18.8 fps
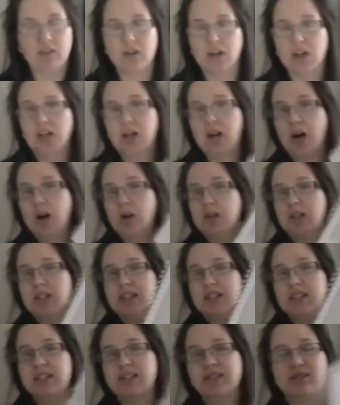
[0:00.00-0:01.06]
got a whole
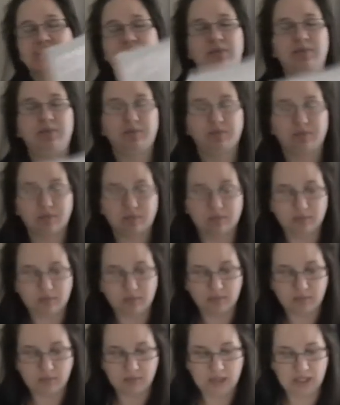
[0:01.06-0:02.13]
list of
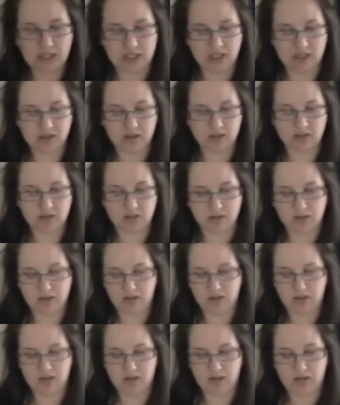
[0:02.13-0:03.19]
his
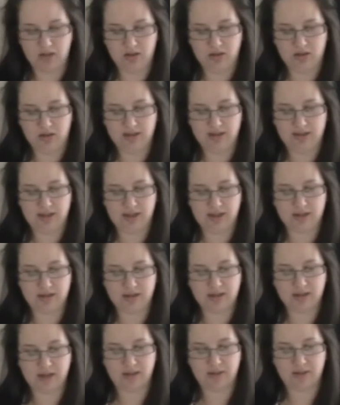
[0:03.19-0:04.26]
stats
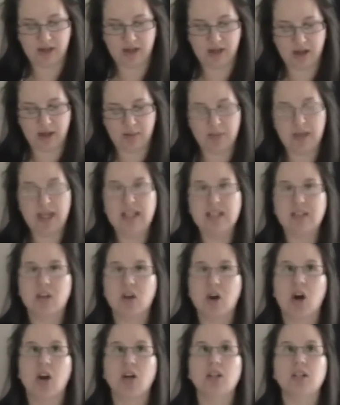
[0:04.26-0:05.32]
and stuff here. He's
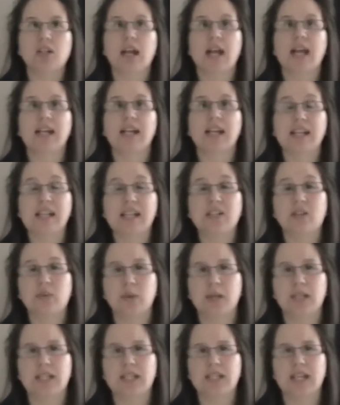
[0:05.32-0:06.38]
got at least
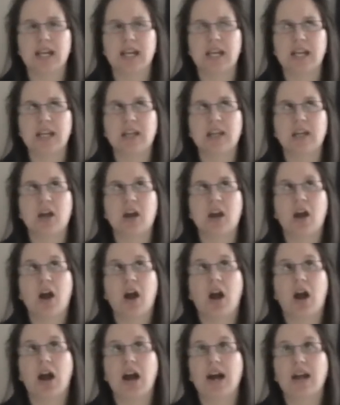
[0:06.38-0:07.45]
20 teeth.
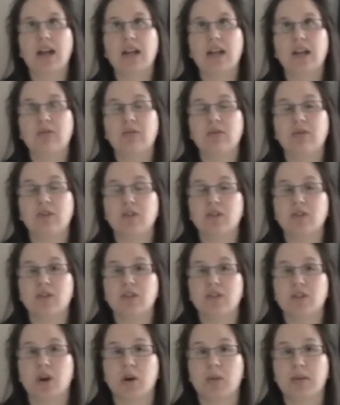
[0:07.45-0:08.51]
He
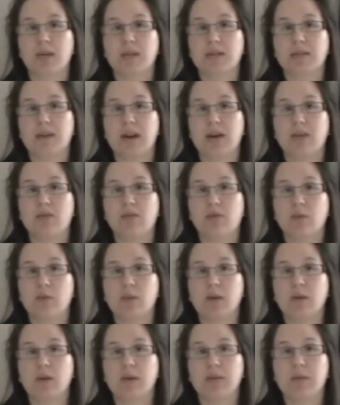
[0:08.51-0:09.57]
refuses to open his mouth for
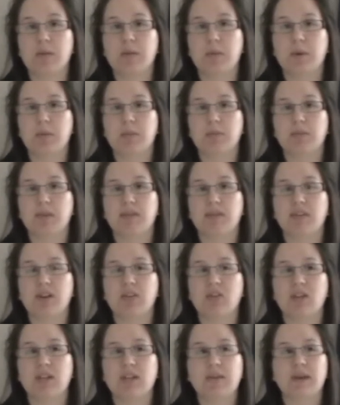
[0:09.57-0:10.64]
me or let me put my
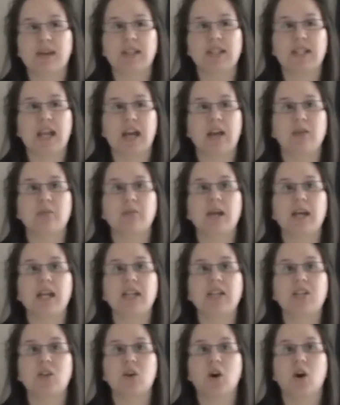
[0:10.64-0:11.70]
finger in his mouth to count them, but
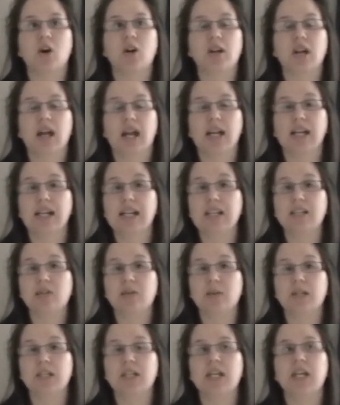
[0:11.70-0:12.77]
he's got at least
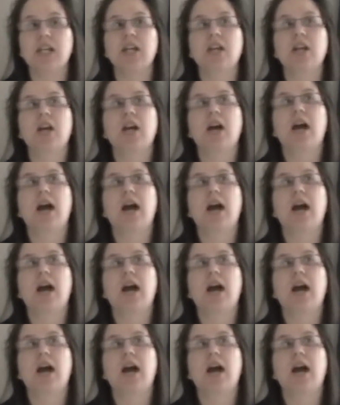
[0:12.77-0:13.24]
20.